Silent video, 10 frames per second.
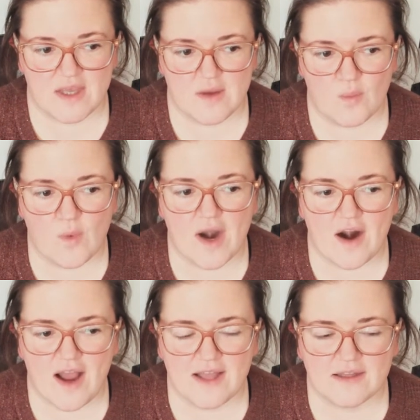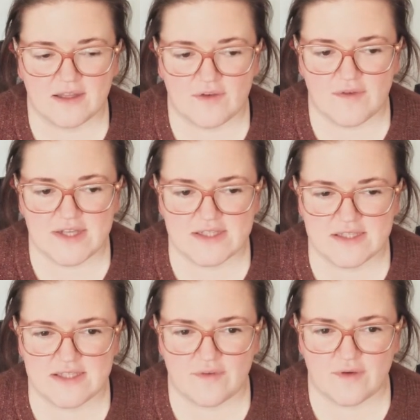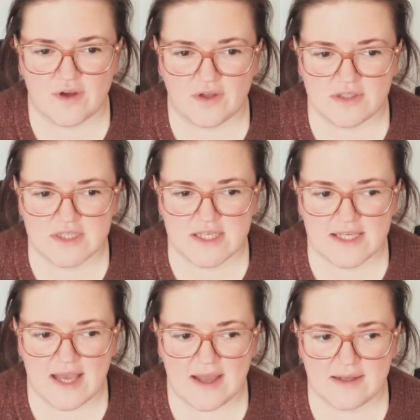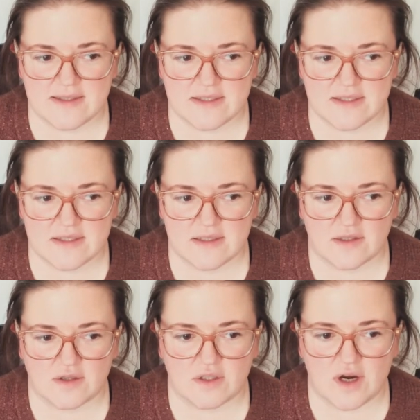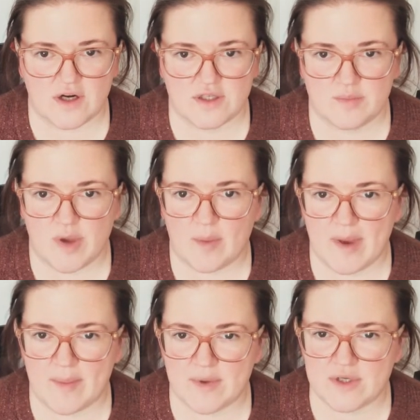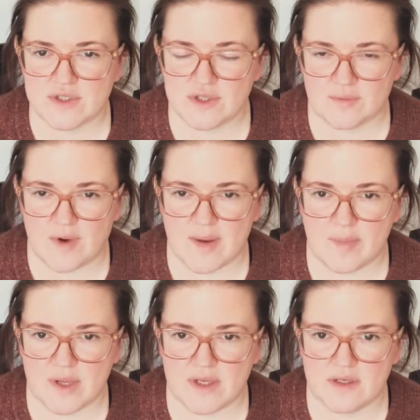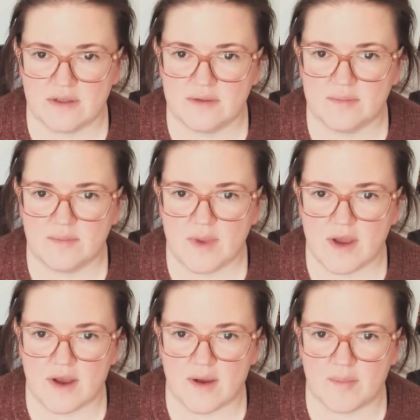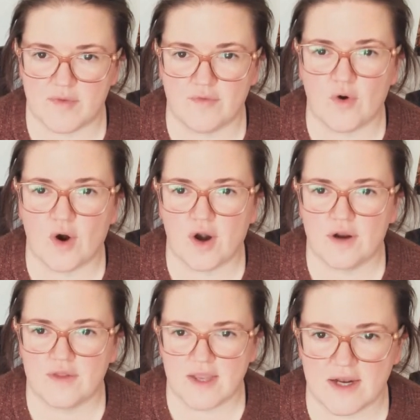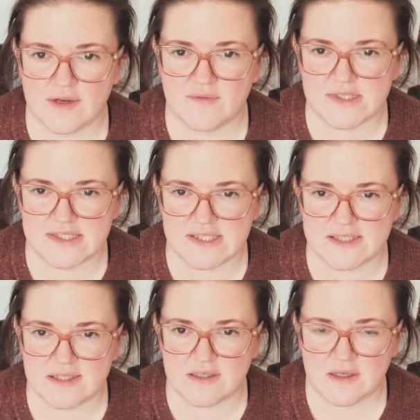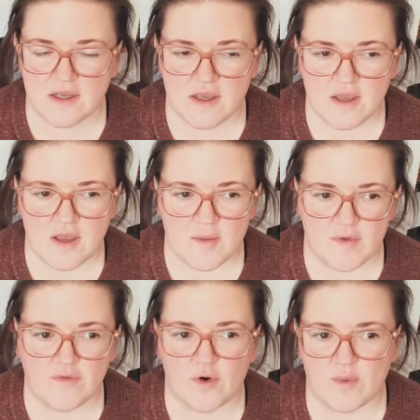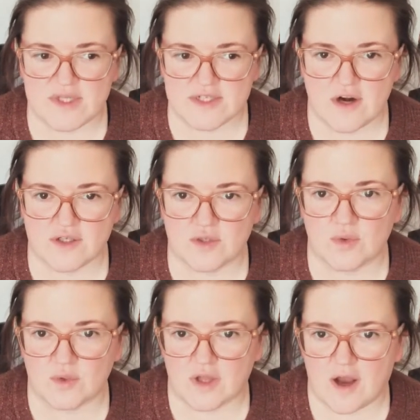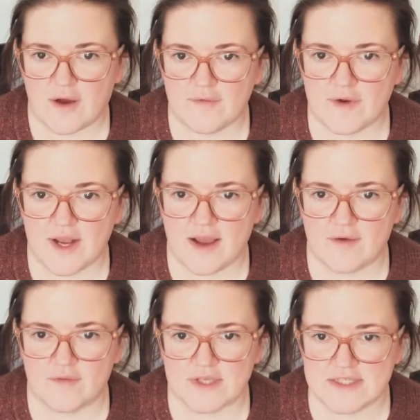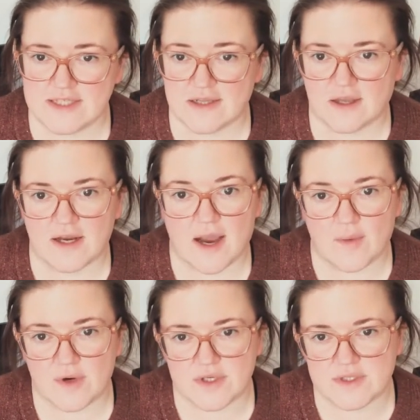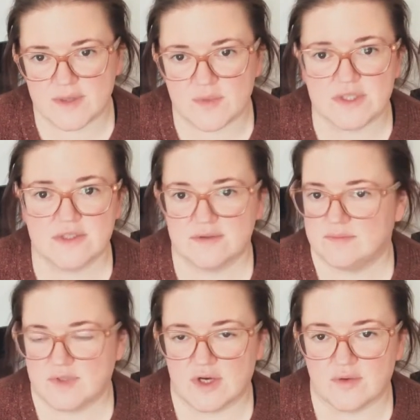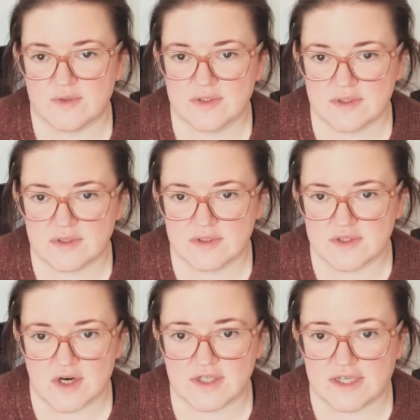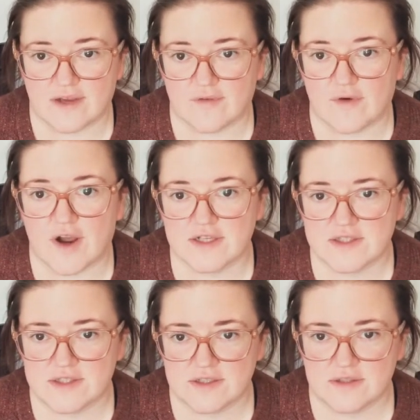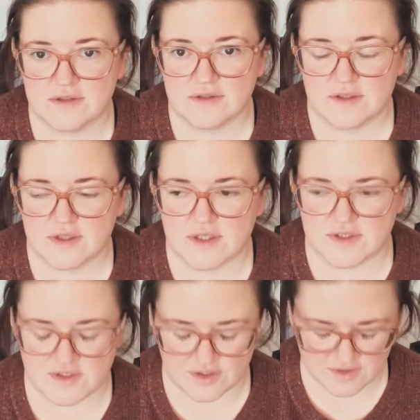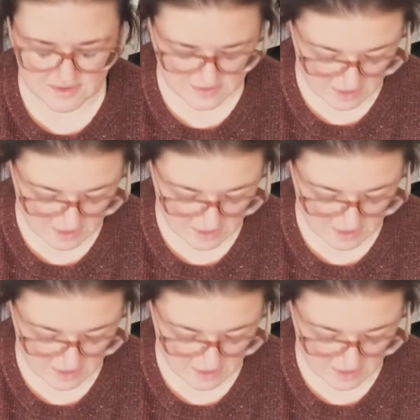where I live, it's difficult to get large bell peppers to ripen before the of the season, before we start to cool off and have less daylight hours and we, you know, start to get frost concerns.